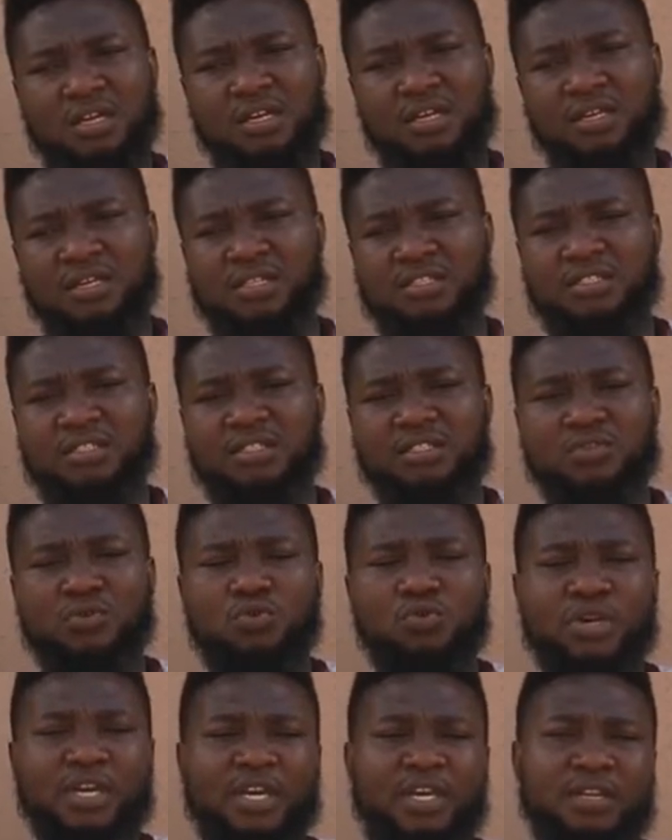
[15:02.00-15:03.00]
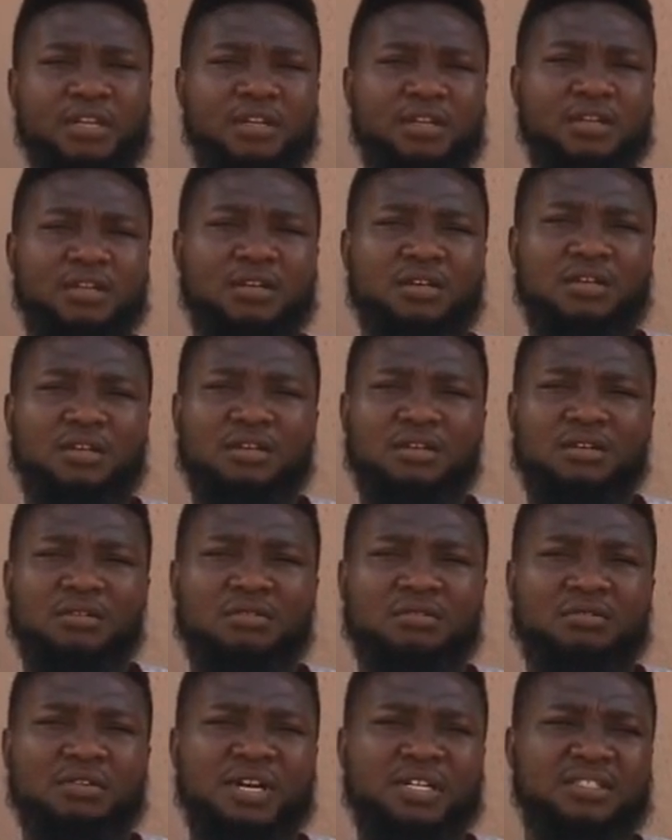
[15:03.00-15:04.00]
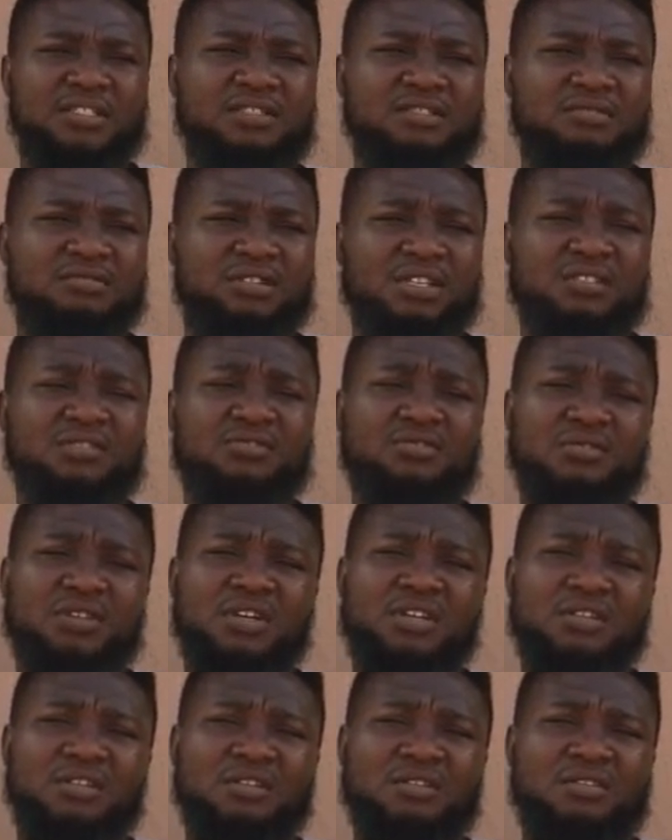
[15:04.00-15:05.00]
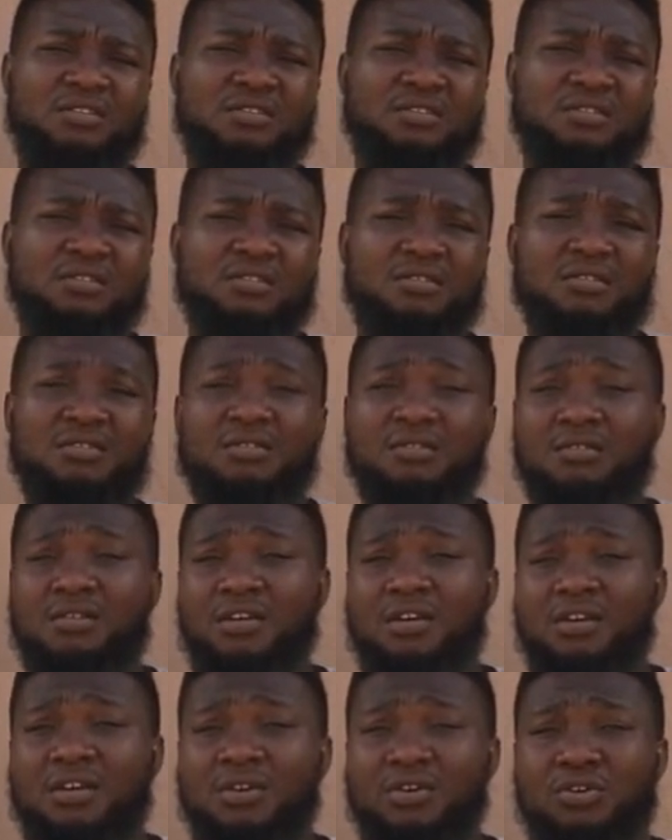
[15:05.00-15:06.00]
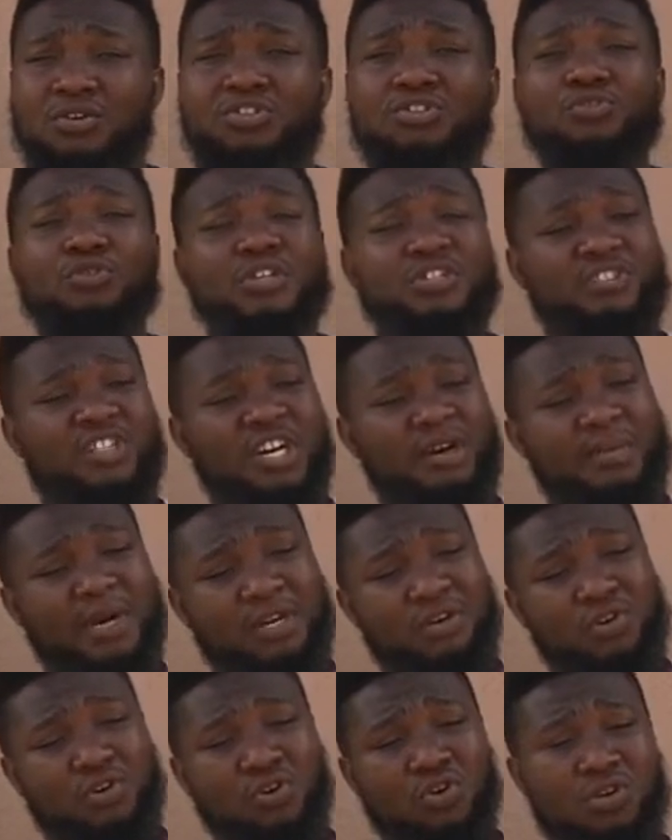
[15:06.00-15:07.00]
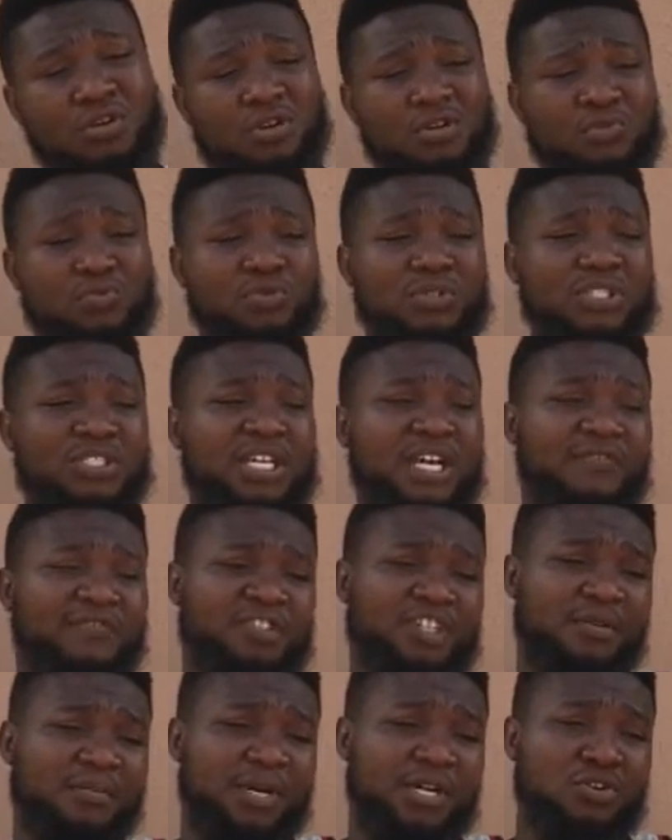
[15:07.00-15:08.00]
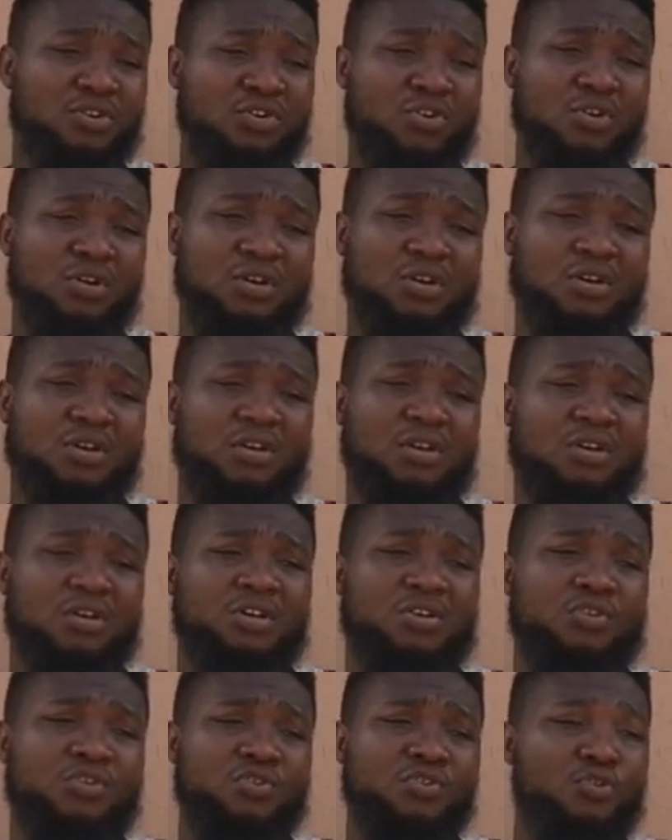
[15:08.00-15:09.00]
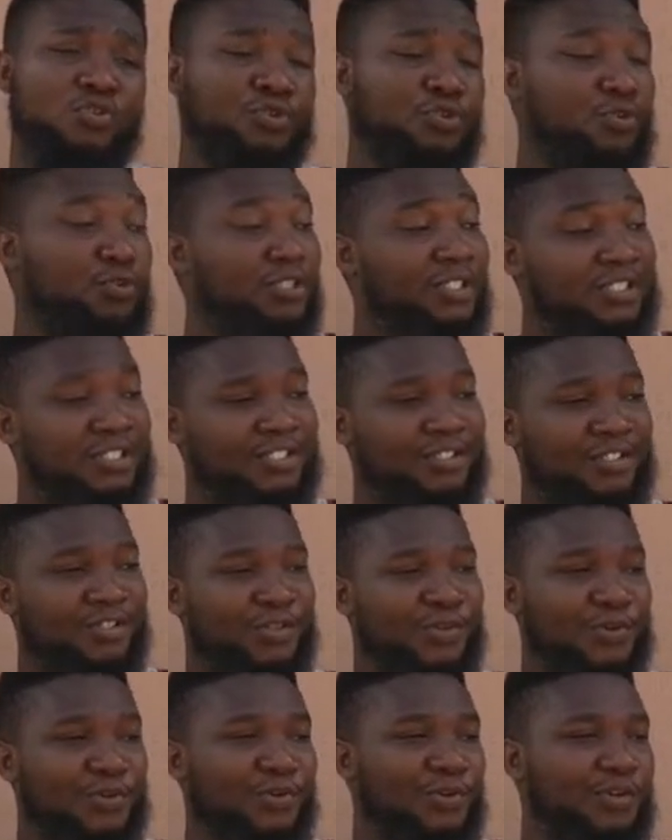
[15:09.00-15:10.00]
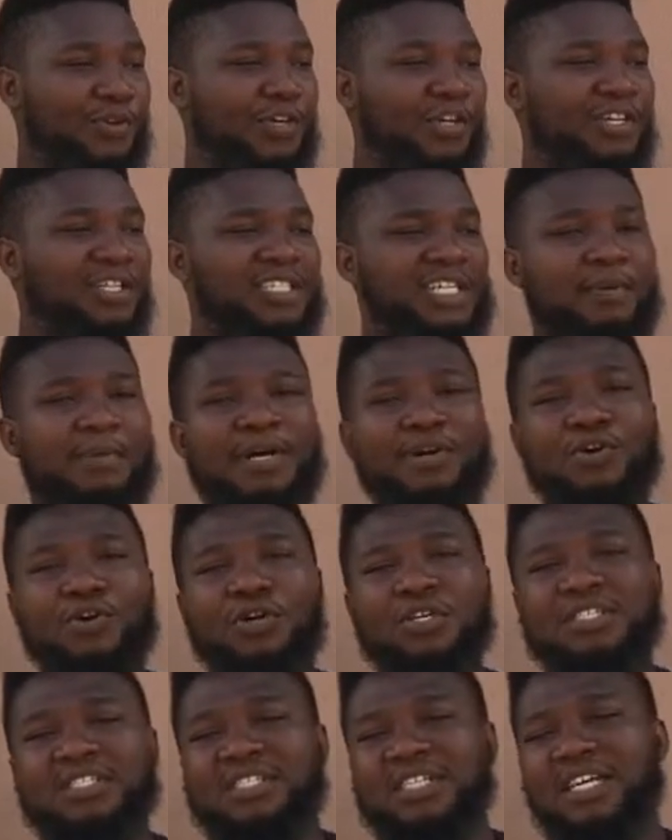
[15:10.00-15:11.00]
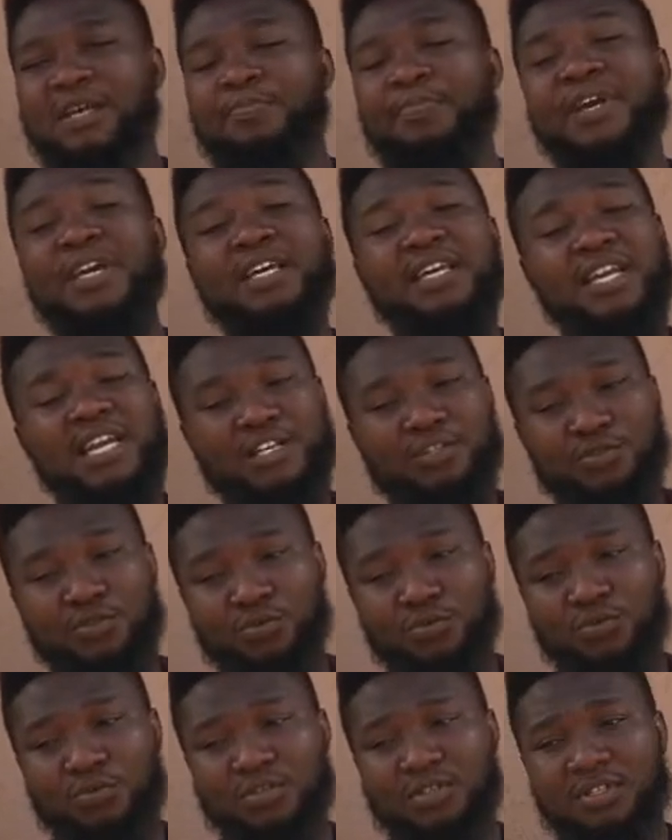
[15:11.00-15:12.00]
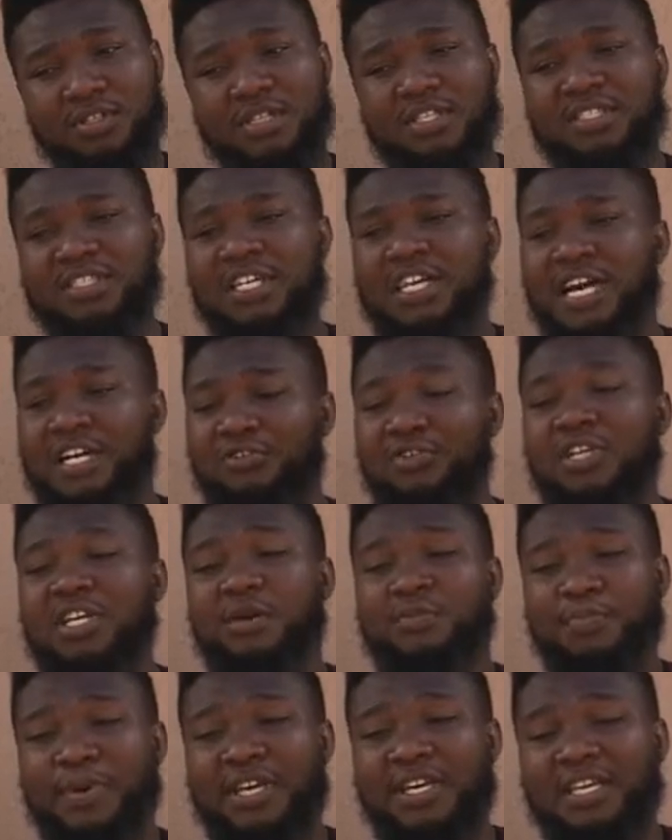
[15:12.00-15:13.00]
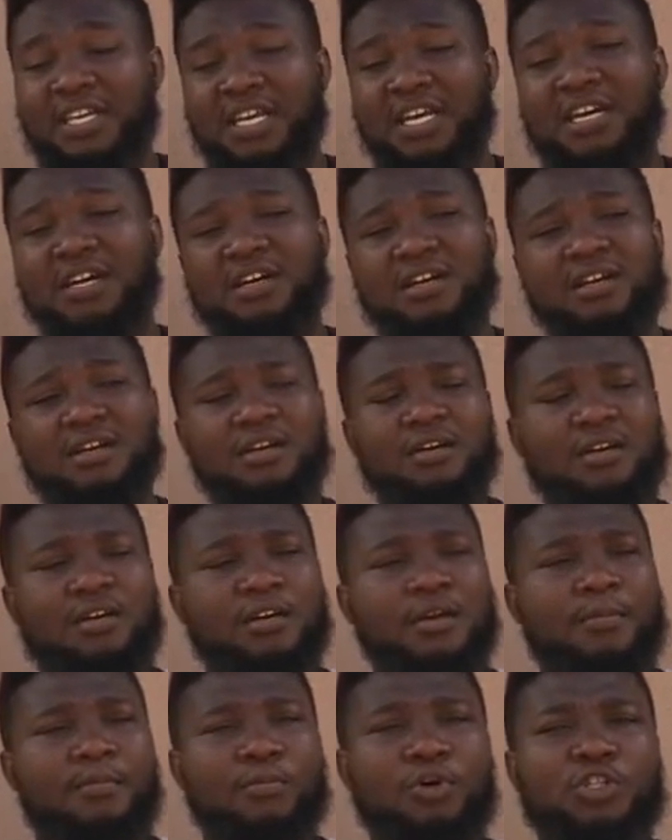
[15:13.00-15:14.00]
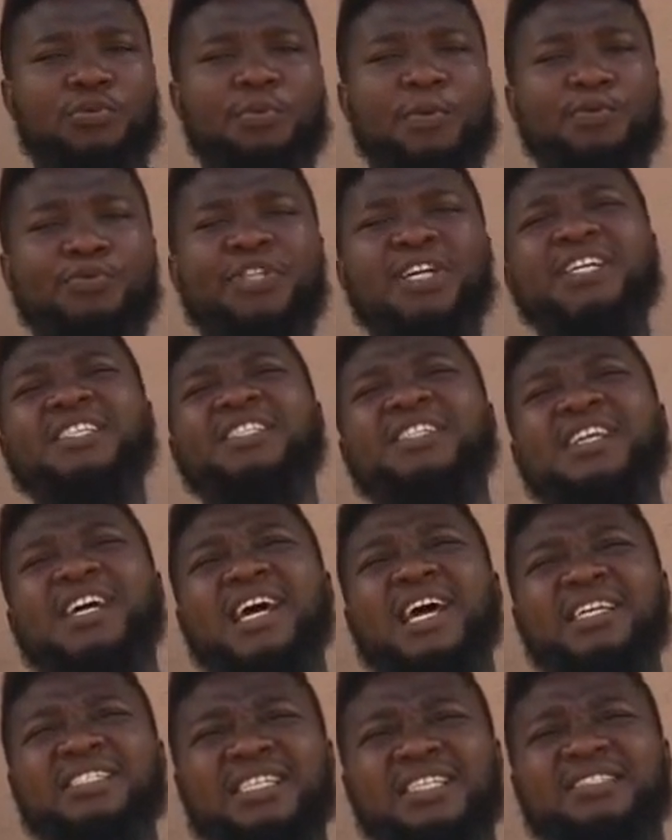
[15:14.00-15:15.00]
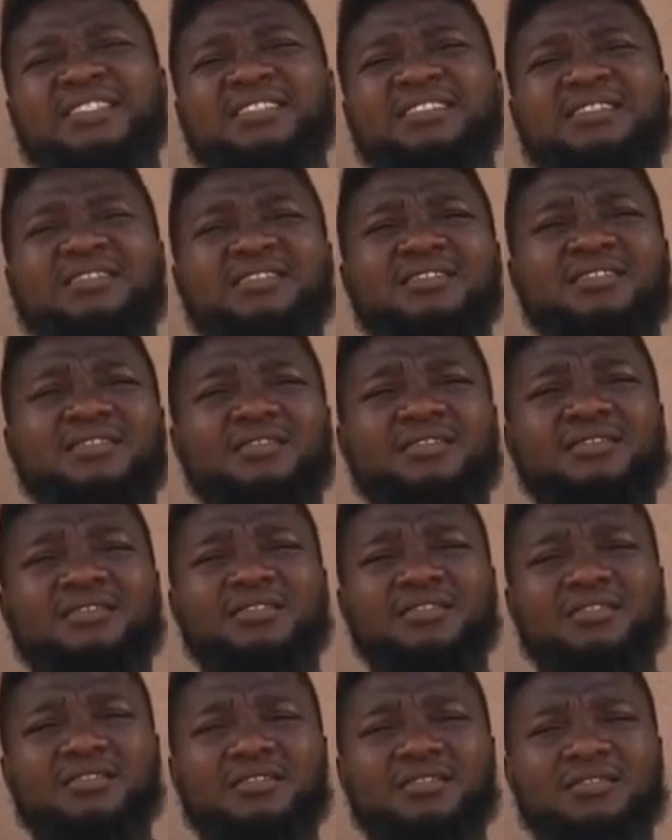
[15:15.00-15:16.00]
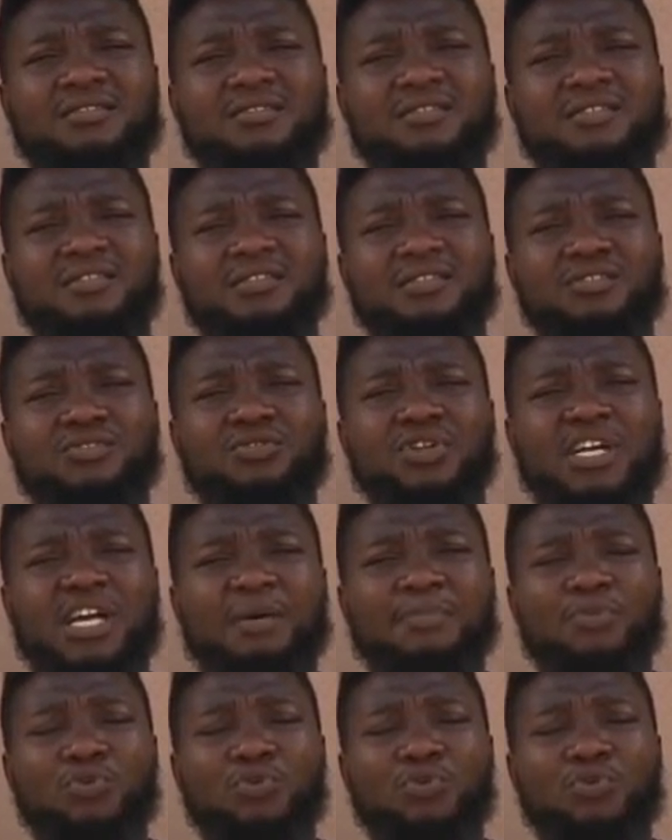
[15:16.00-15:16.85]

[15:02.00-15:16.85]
Yes, cocaine. Right? Yes, cocaine. Okay, tramadol. We still have tramadol. You know, youths, tramadol is a painkiller too. It's actually a painkiller, but people take it in excess, so they can be